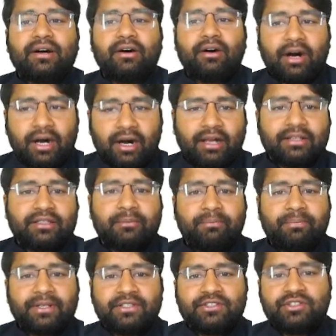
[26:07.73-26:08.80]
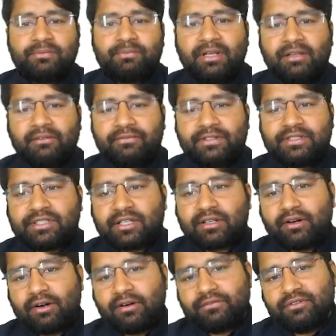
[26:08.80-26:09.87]
are the principal feature
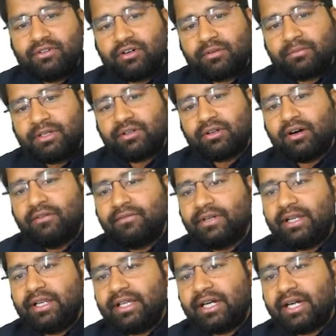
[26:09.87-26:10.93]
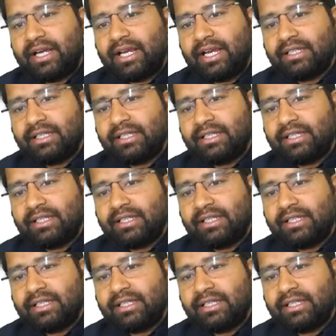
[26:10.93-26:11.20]
of Government of India Act